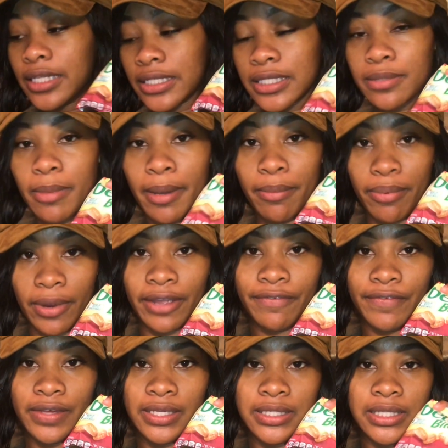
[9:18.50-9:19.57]
This is my
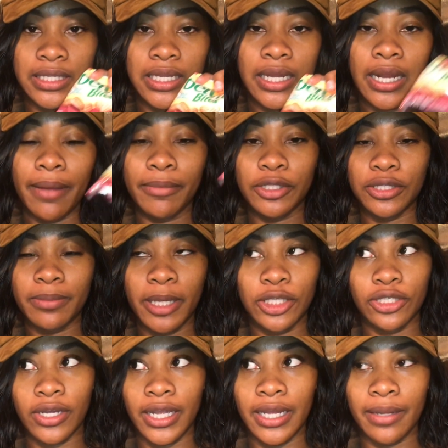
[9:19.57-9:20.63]
breakfast, and then I just make
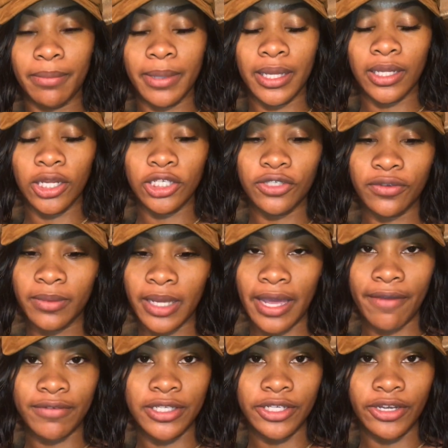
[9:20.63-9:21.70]
sure I eat a big lunch from the
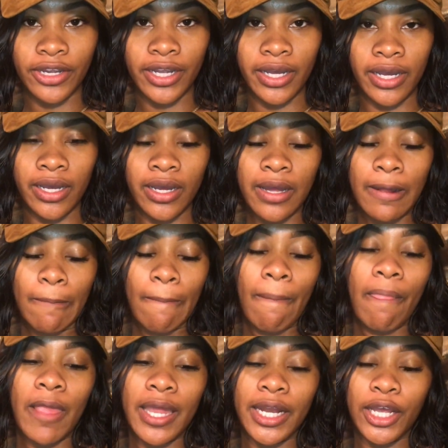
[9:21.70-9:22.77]
cafeteria,
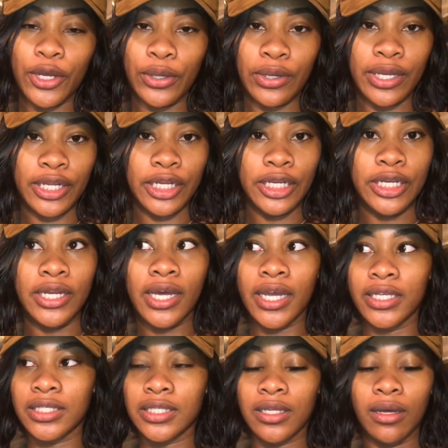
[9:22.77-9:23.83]
and I go get a
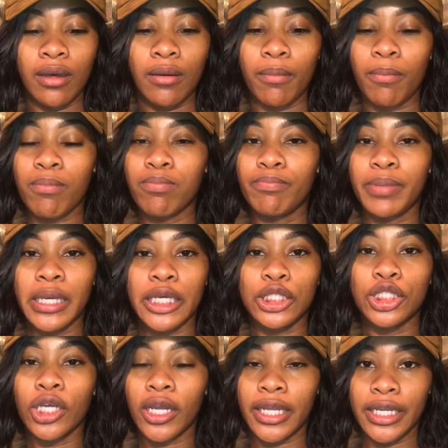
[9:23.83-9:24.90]
nice big
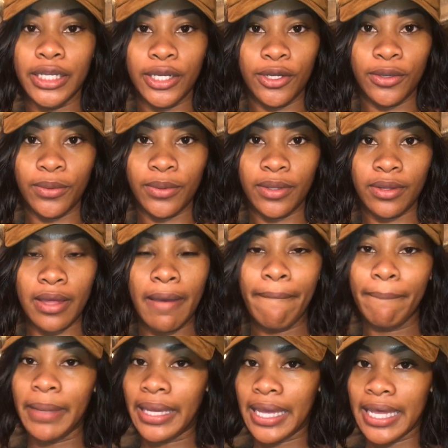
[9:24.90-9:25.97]
chunky dinner with
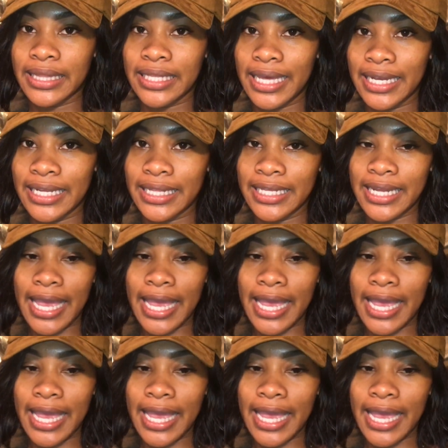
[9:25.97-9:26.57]
meat at the end of the